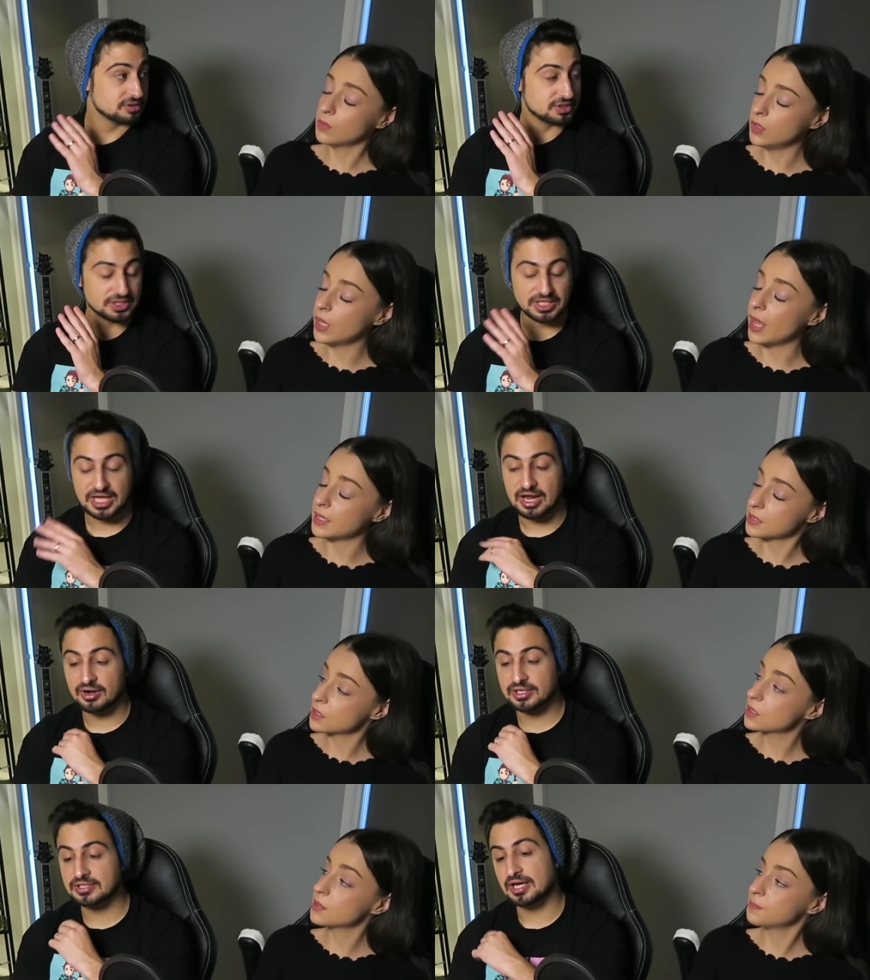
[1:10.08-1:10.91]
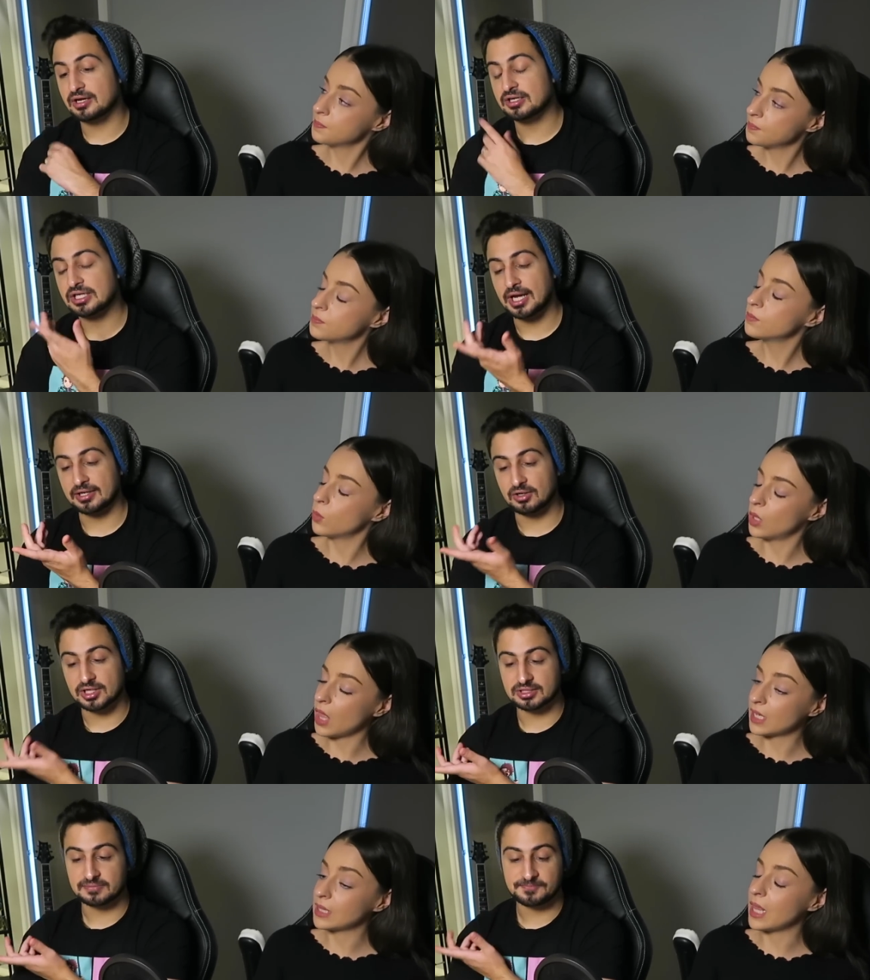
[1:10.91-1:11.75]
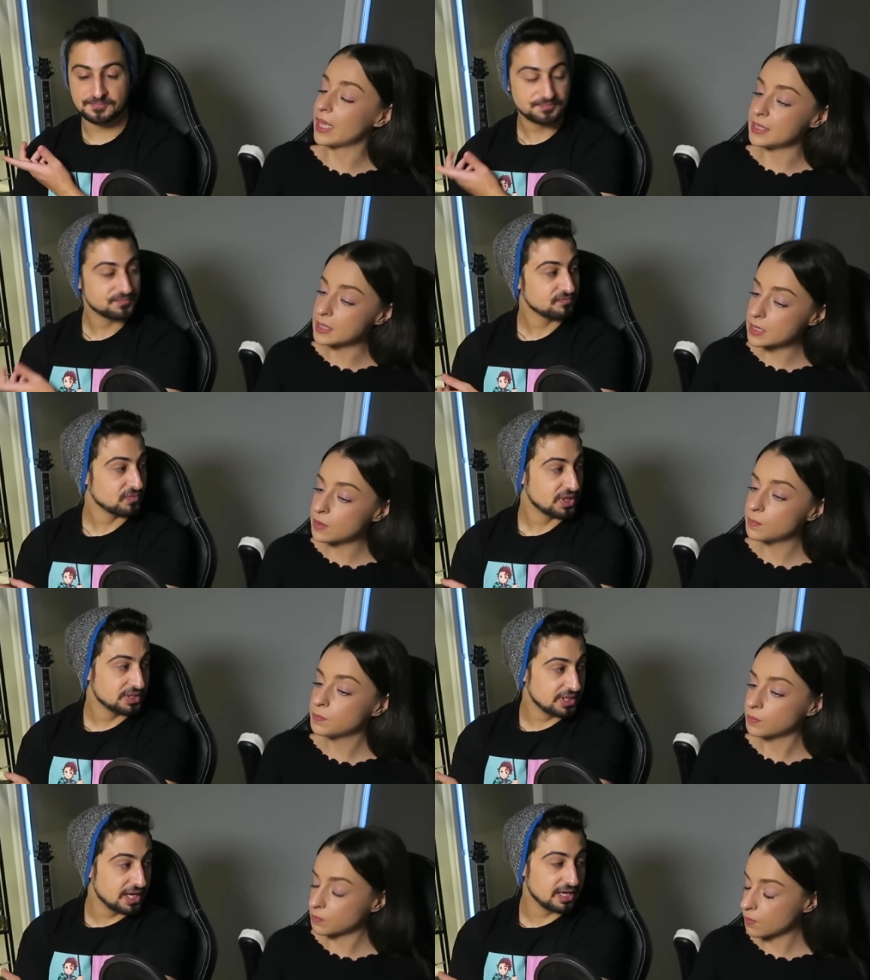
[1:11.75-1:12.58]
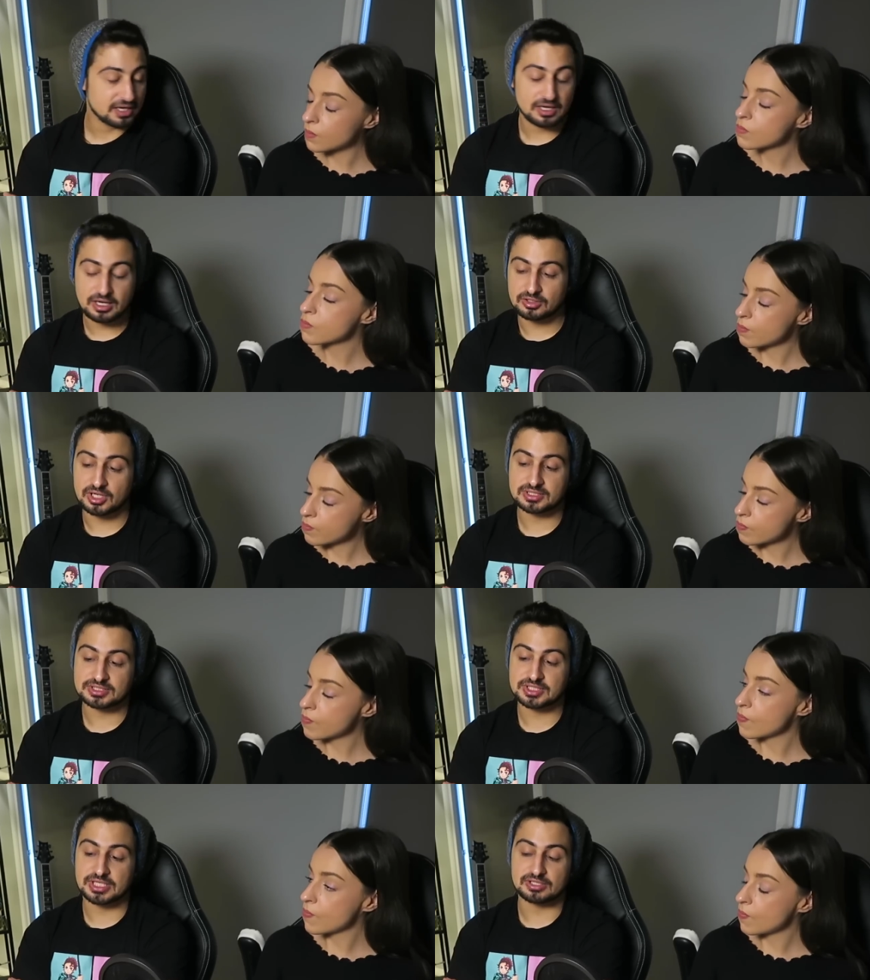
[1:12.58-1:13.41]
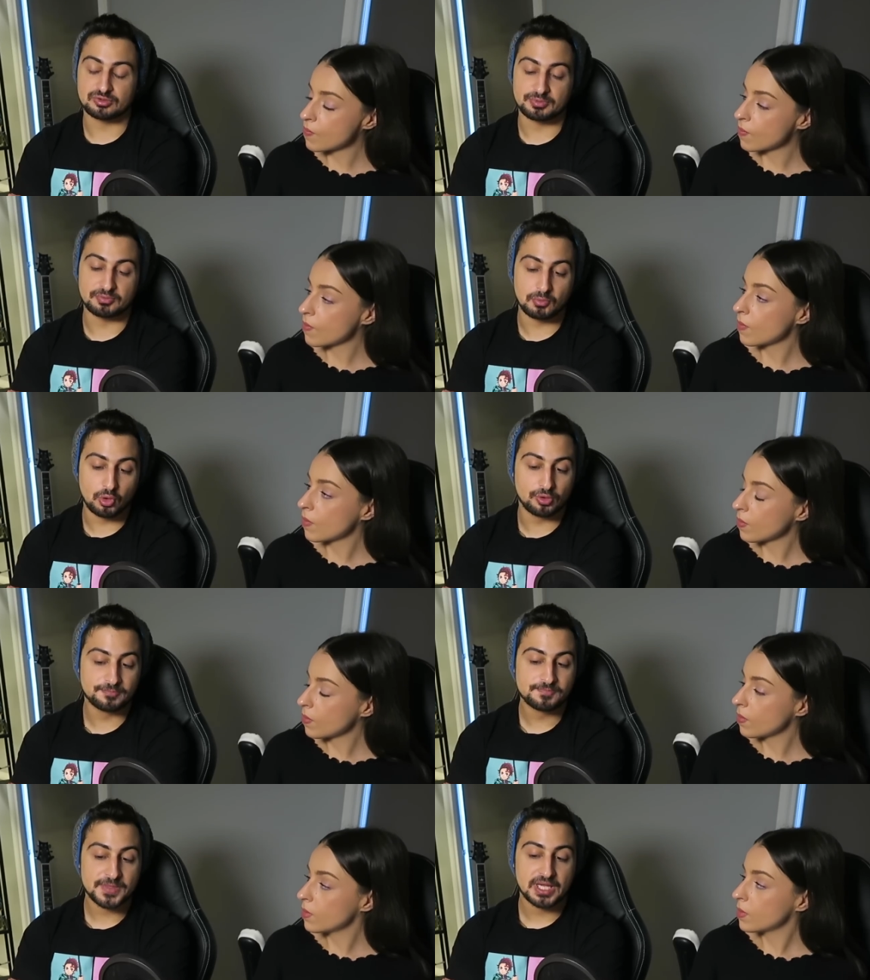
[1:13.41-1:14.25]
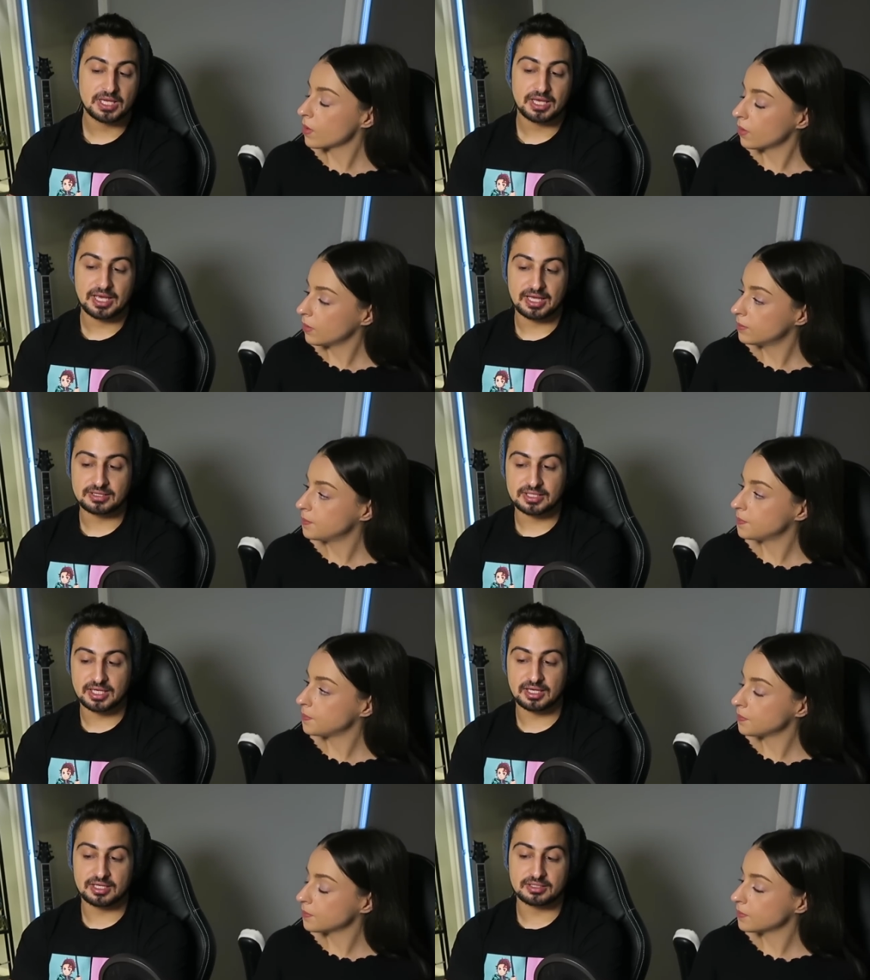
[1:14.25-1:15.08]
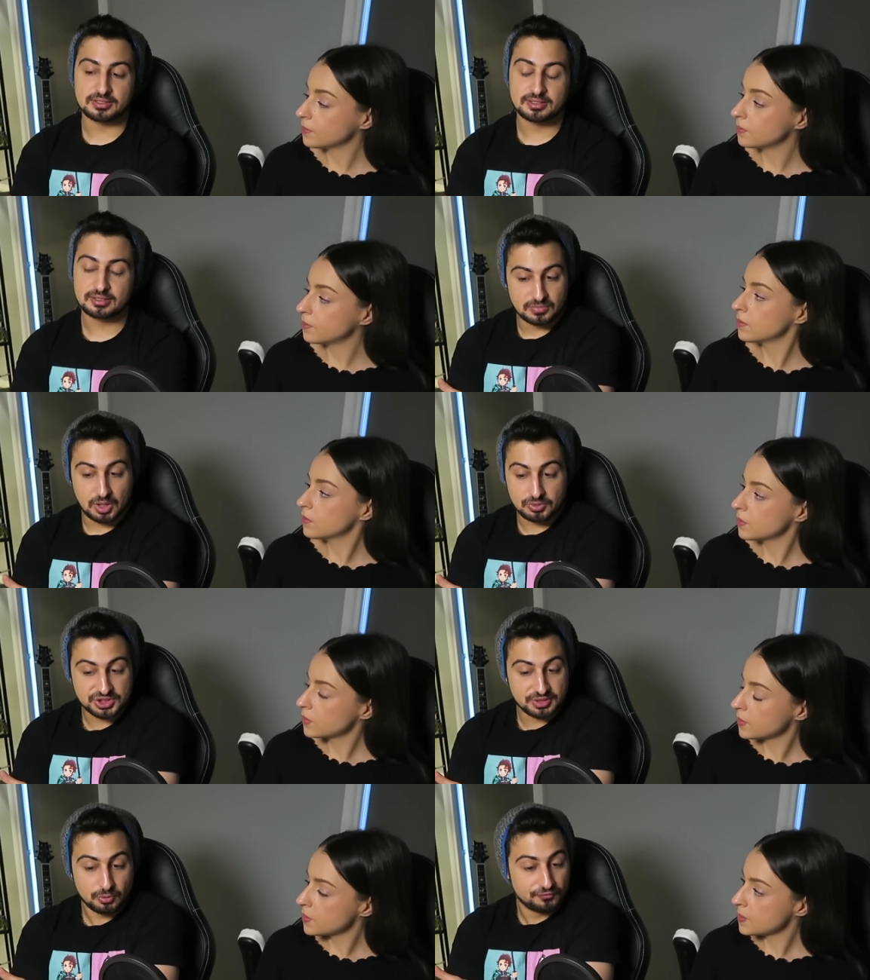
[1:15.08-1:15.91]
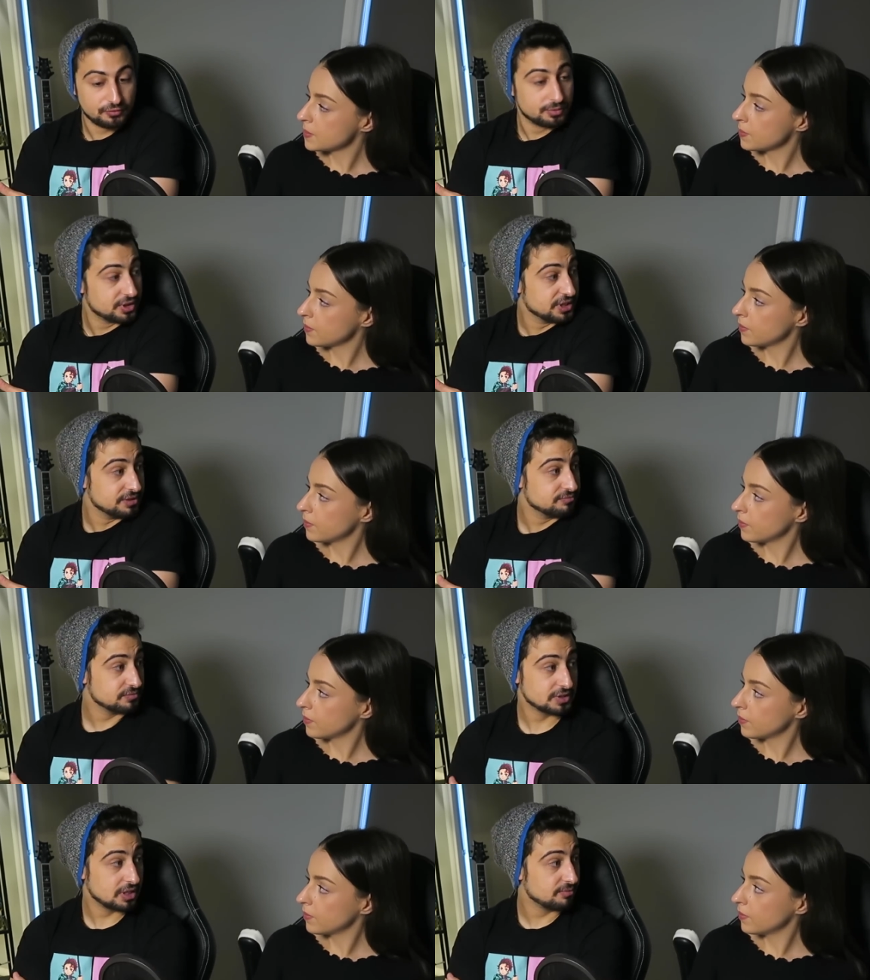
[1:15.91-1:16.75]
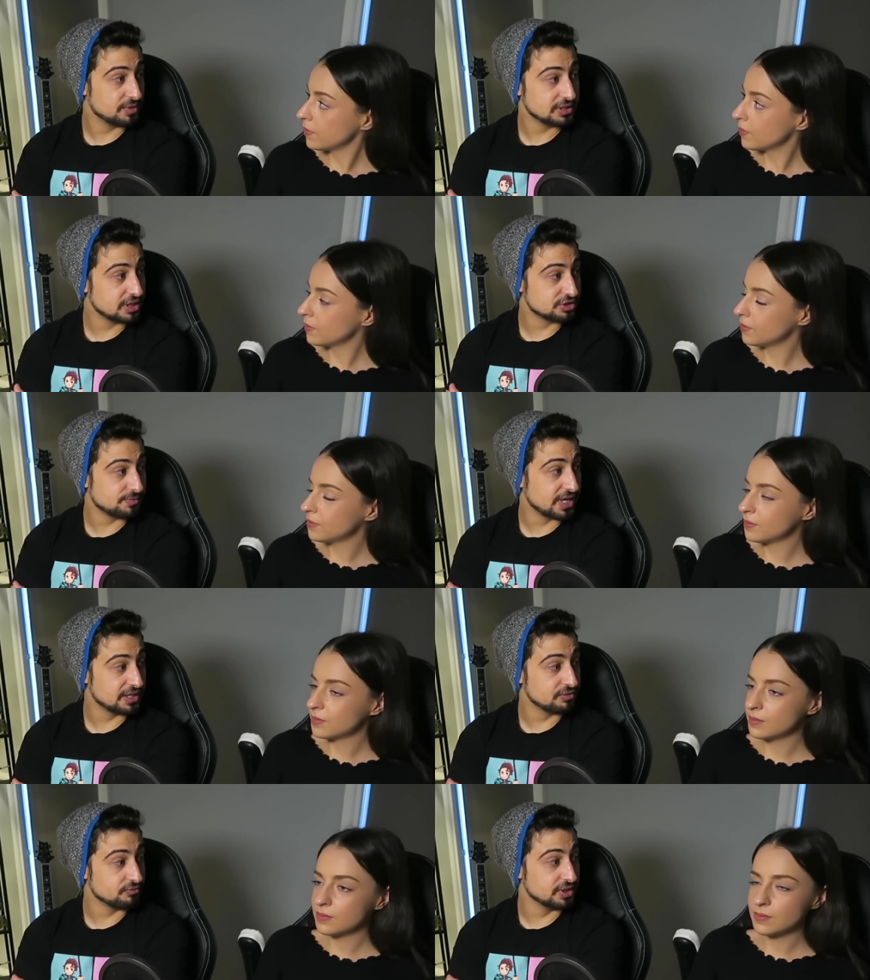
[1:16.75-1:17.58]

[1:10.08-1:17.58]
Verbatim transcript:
Speaker 1: to the character. We like layers. Yeah, I'd like to see a little bit more. And then I want to see more Fubuki. I mean, that's about it,